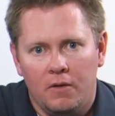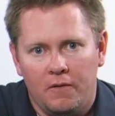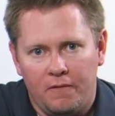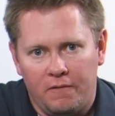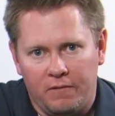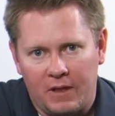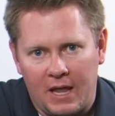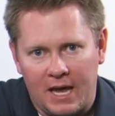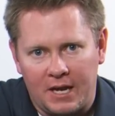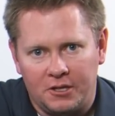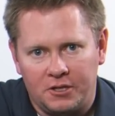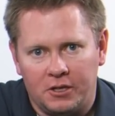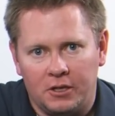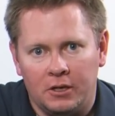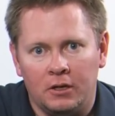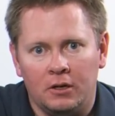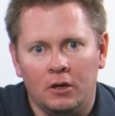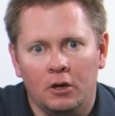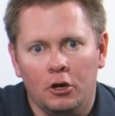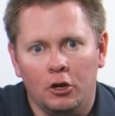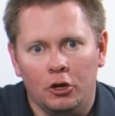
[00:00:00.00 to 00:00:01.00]

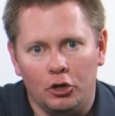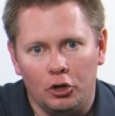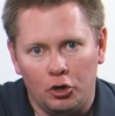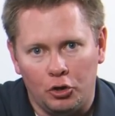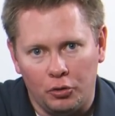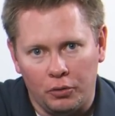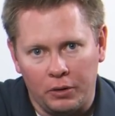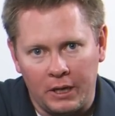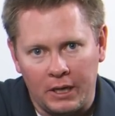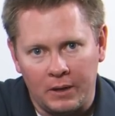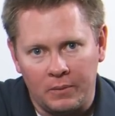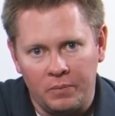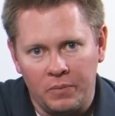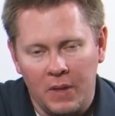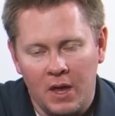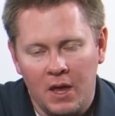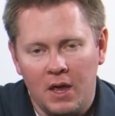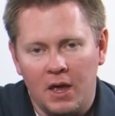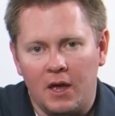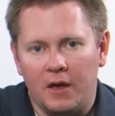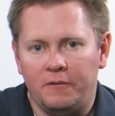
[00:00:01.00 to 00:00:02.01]
flashing green.
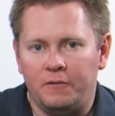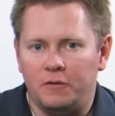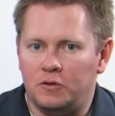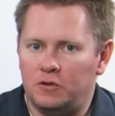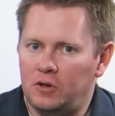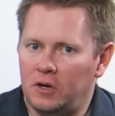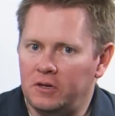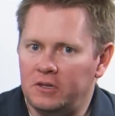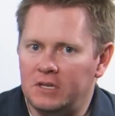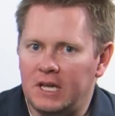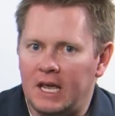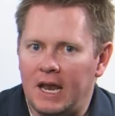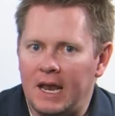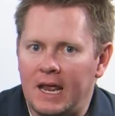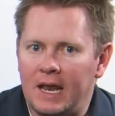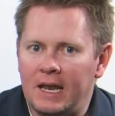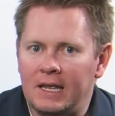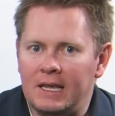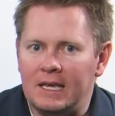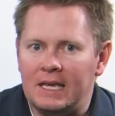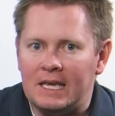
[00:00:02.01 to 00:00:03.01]
If you start to get
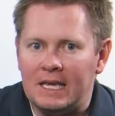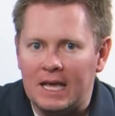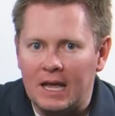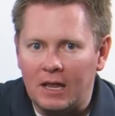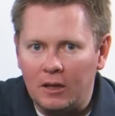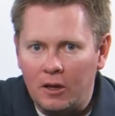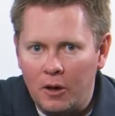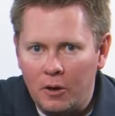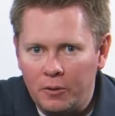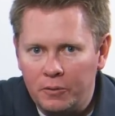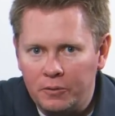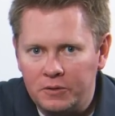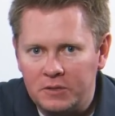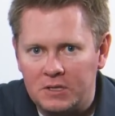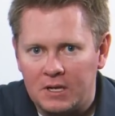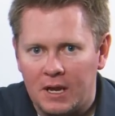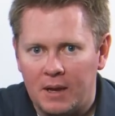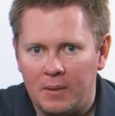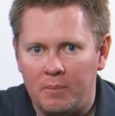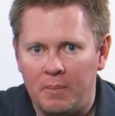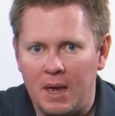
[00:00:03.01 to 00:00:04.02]
any
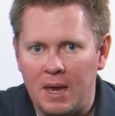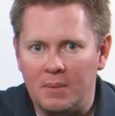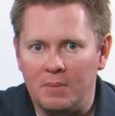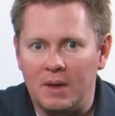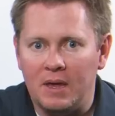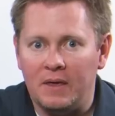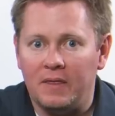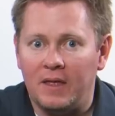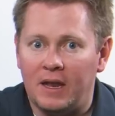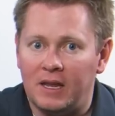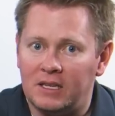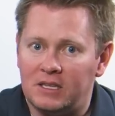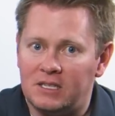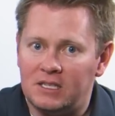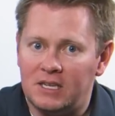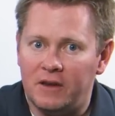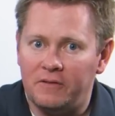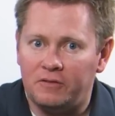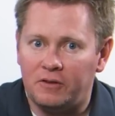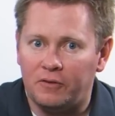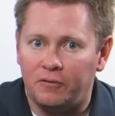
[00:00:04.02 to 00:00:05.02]
yellows, it may mean that it's
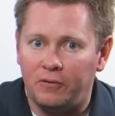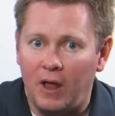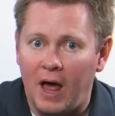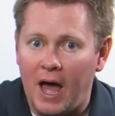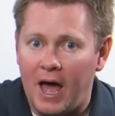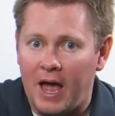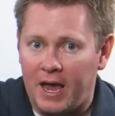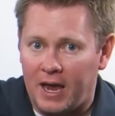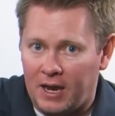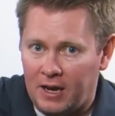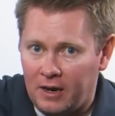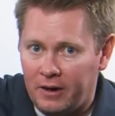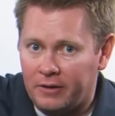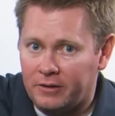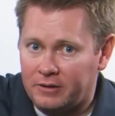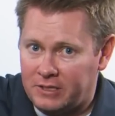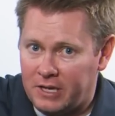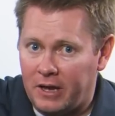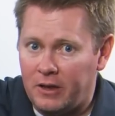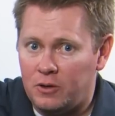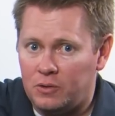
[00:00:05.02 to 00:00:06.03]
safe to fly, and it'll
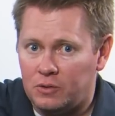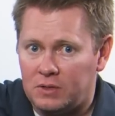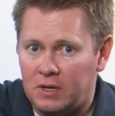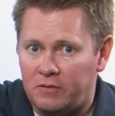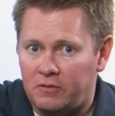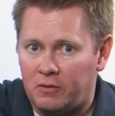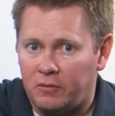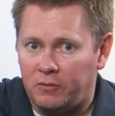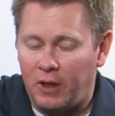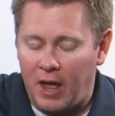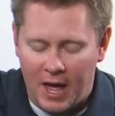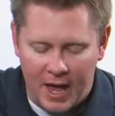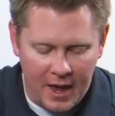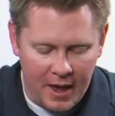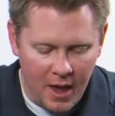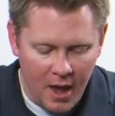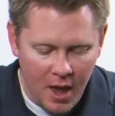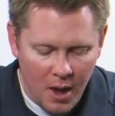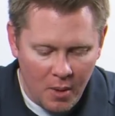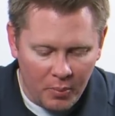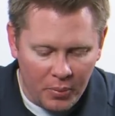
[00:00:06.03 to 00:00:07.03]
tell you safe to
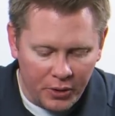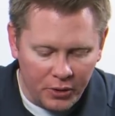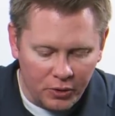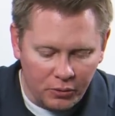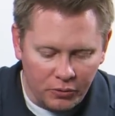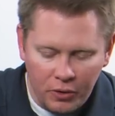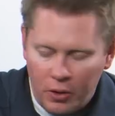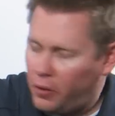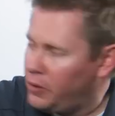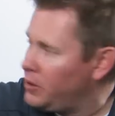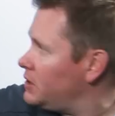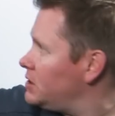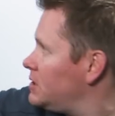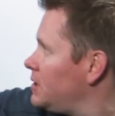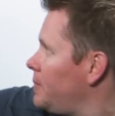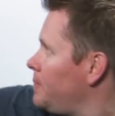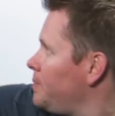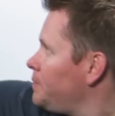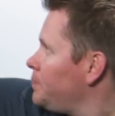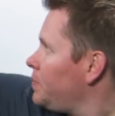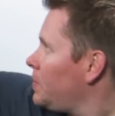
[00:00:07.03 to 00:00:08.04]
fly, but you'll notice
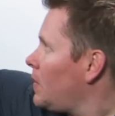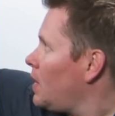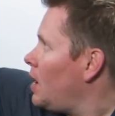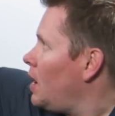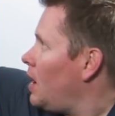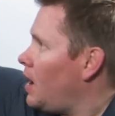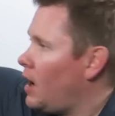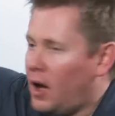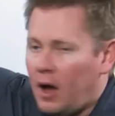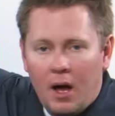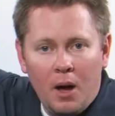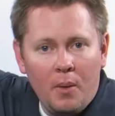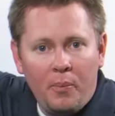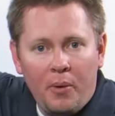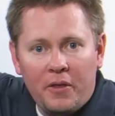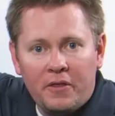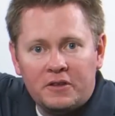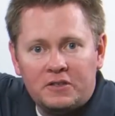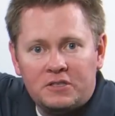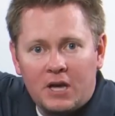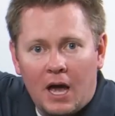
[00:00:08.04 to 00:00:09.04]
up
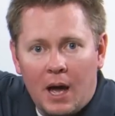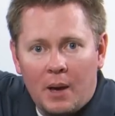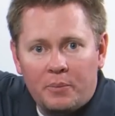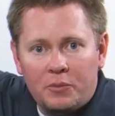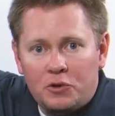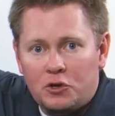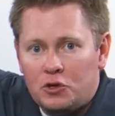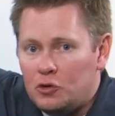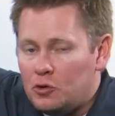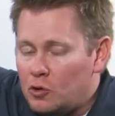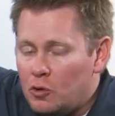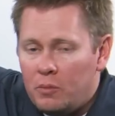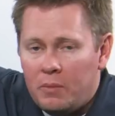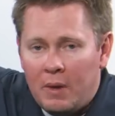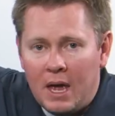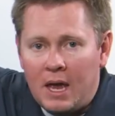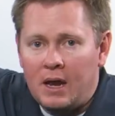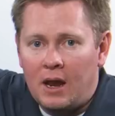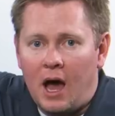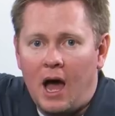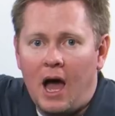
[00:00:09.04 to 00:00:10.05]
on the top, you
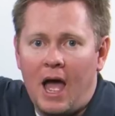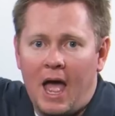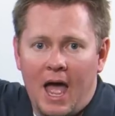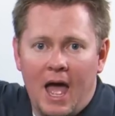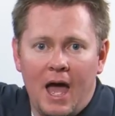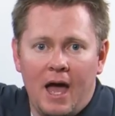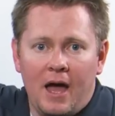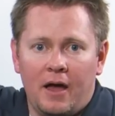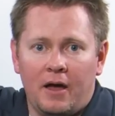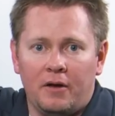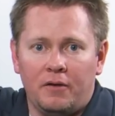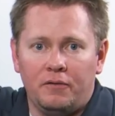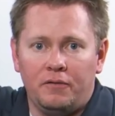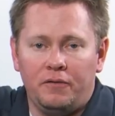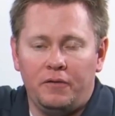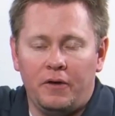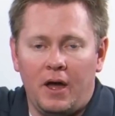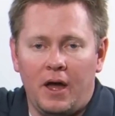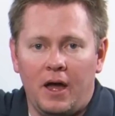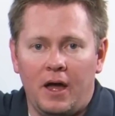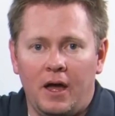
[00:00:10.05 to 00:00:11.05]
may not
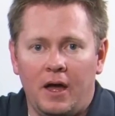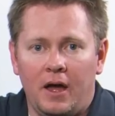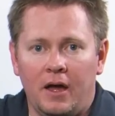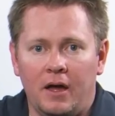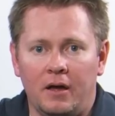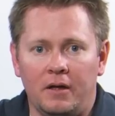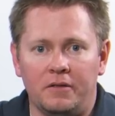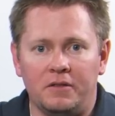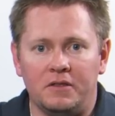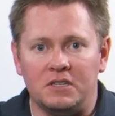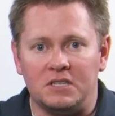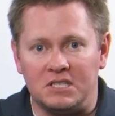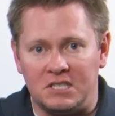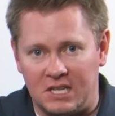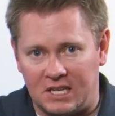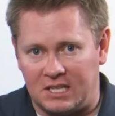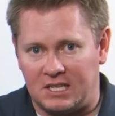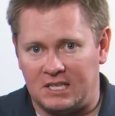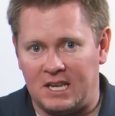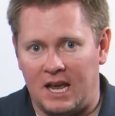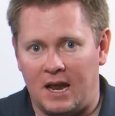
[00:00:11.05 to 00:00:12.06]
have the
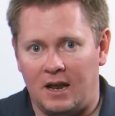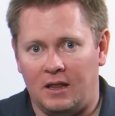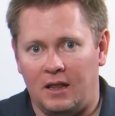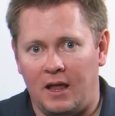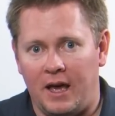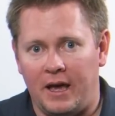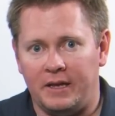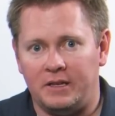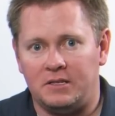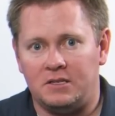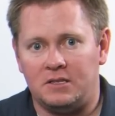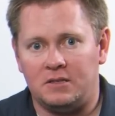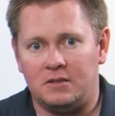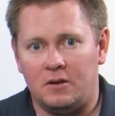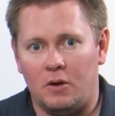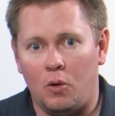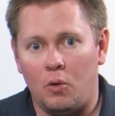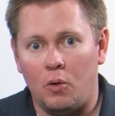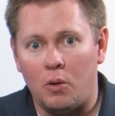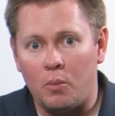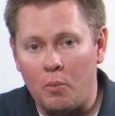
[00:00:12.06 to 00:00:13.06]
6 satellites
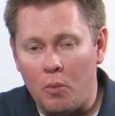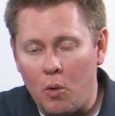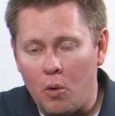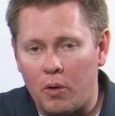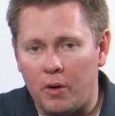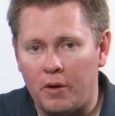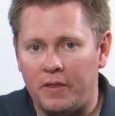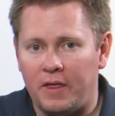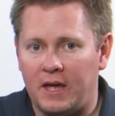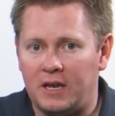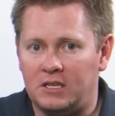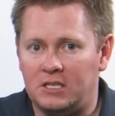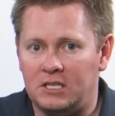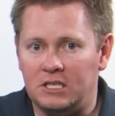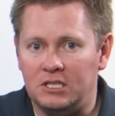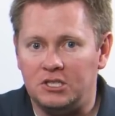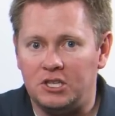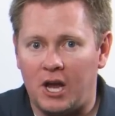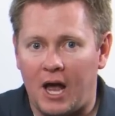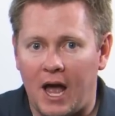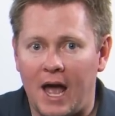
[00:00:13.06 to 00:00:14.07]
or more that
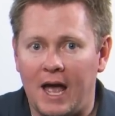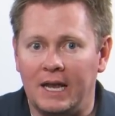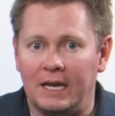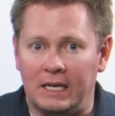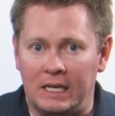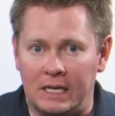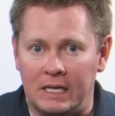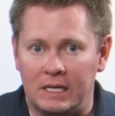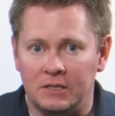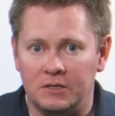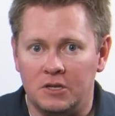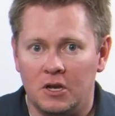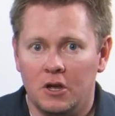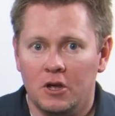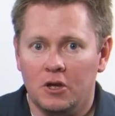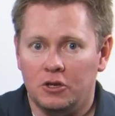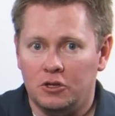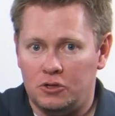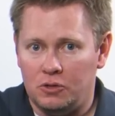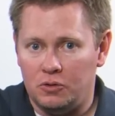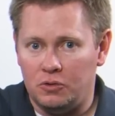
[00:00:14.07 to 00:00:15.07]
DJI needs
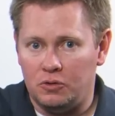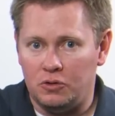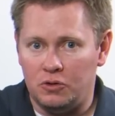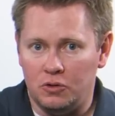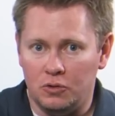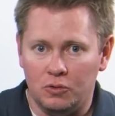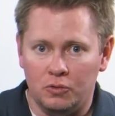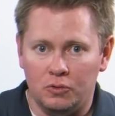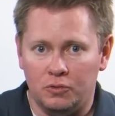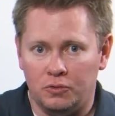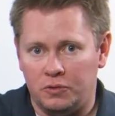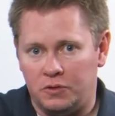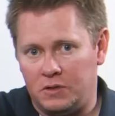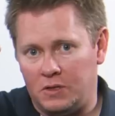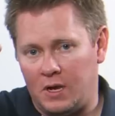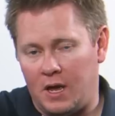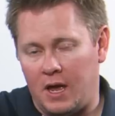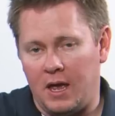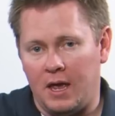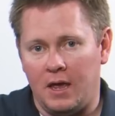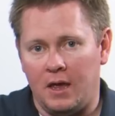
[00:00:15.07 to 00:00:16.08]
to use
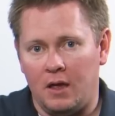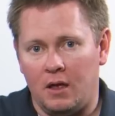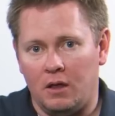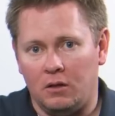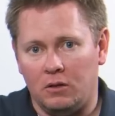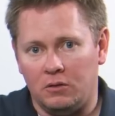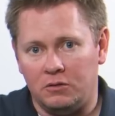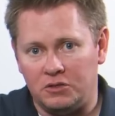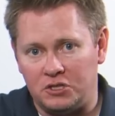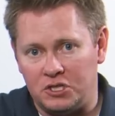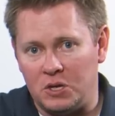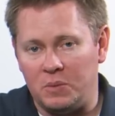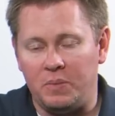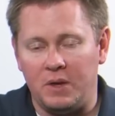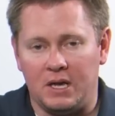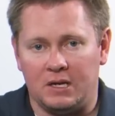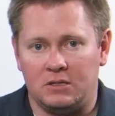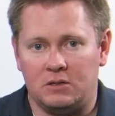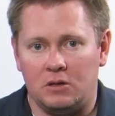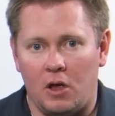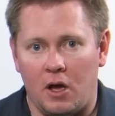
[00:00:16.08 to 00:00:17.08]
a
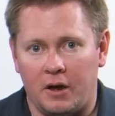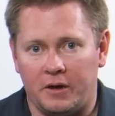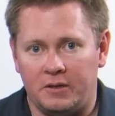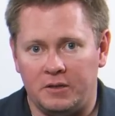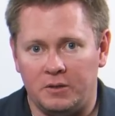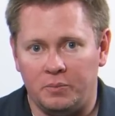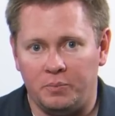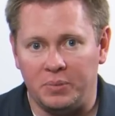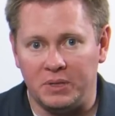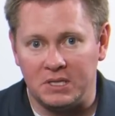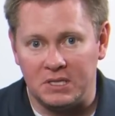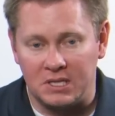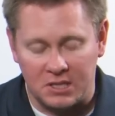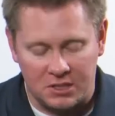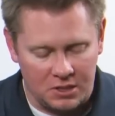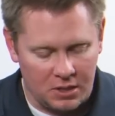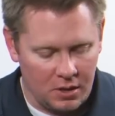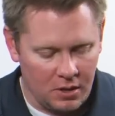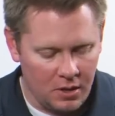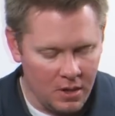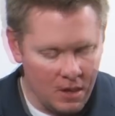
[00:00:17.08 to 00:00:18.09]
GPS locked
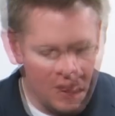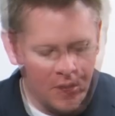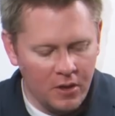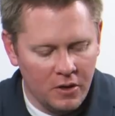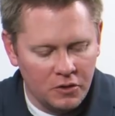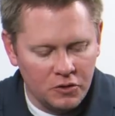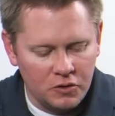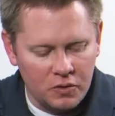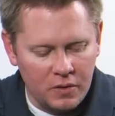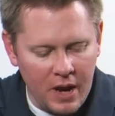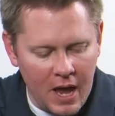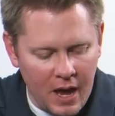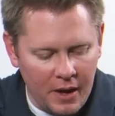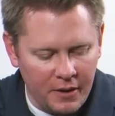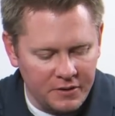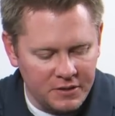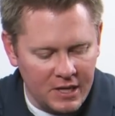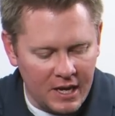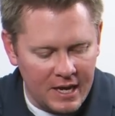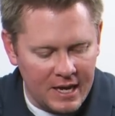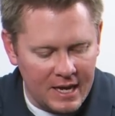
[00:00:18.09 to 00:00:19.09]
position. So now
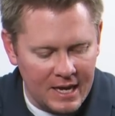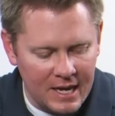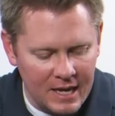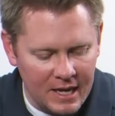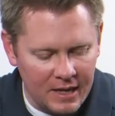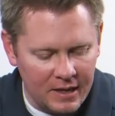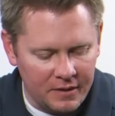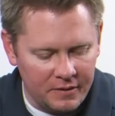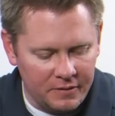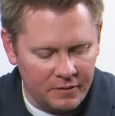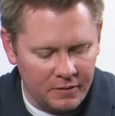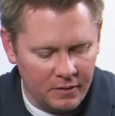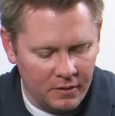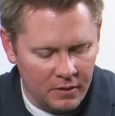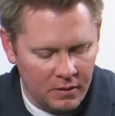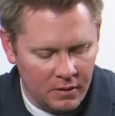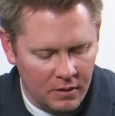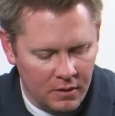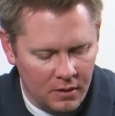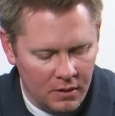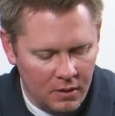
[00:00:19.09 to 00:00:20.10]
as I hit
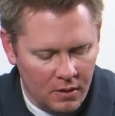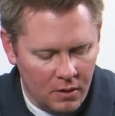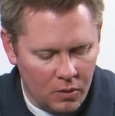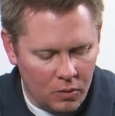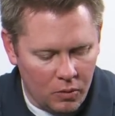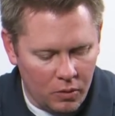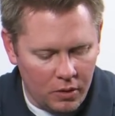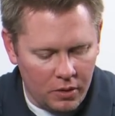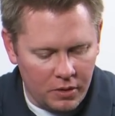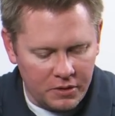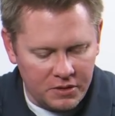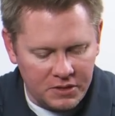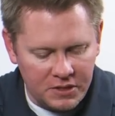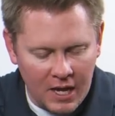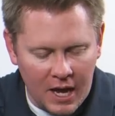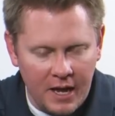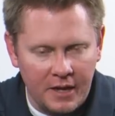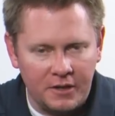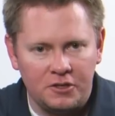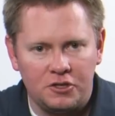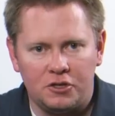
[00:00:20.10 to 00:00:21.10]
or
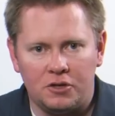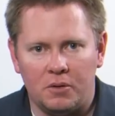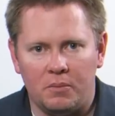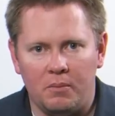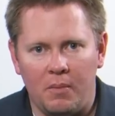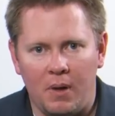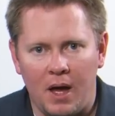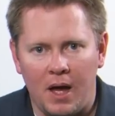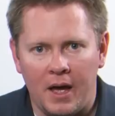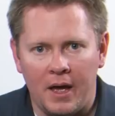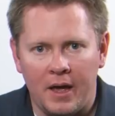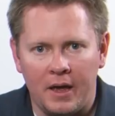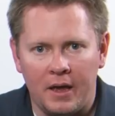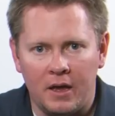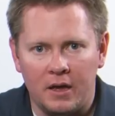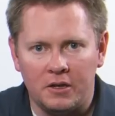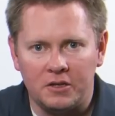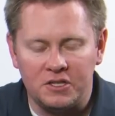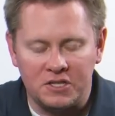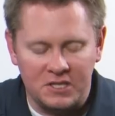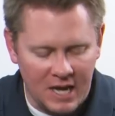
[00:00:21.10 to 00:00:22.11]
touch
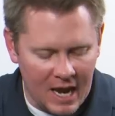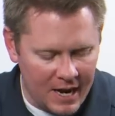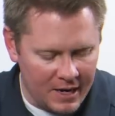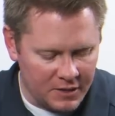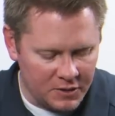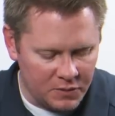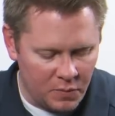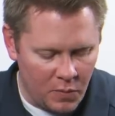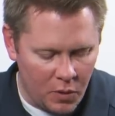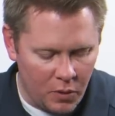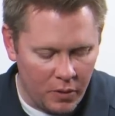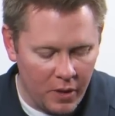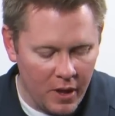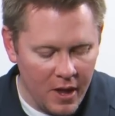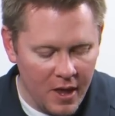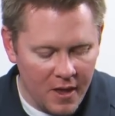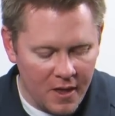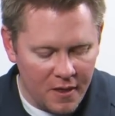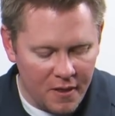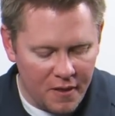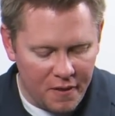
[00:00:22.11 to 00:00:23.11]
my status mode,
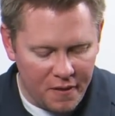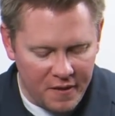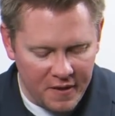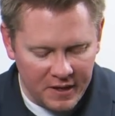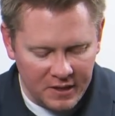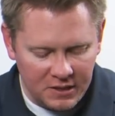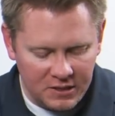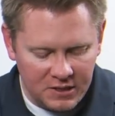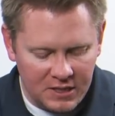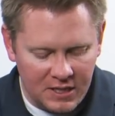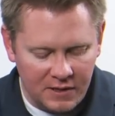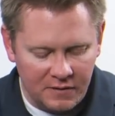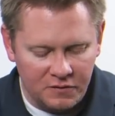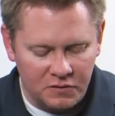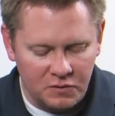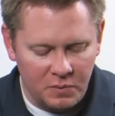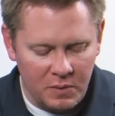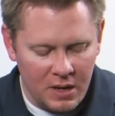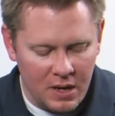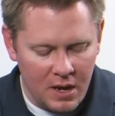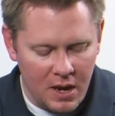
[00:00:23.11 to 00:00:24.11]
this
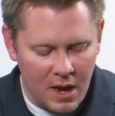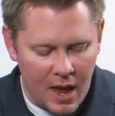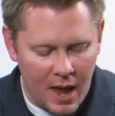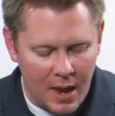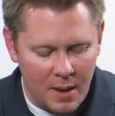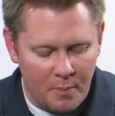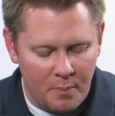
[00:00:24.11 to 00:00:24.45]
gives me a